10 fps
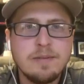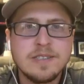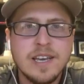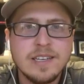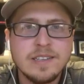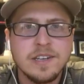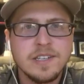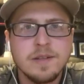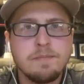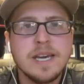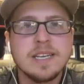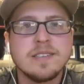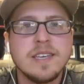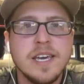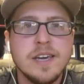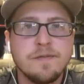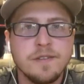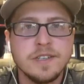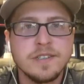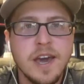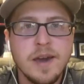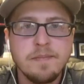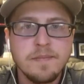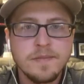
say is, is the biggest key for this game?